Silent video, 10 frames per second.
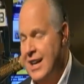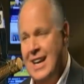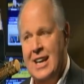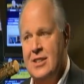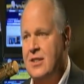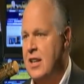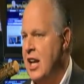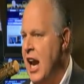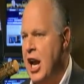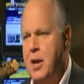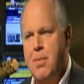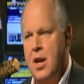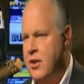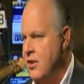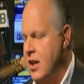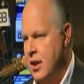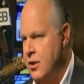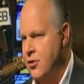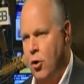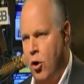I can't send anybody's
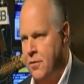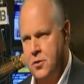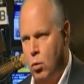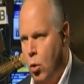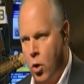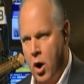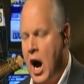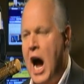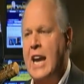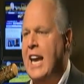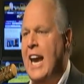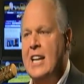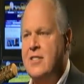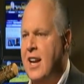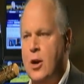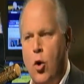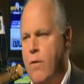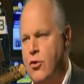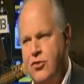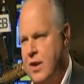kids off to war. I can't take
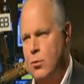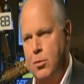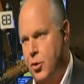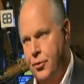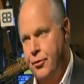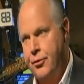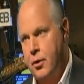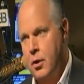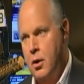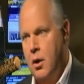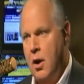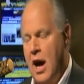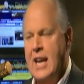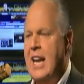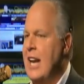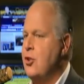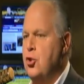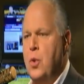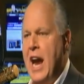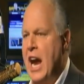over General Motors. I can't
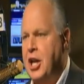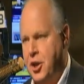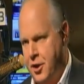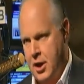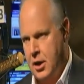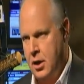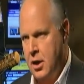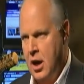do anything.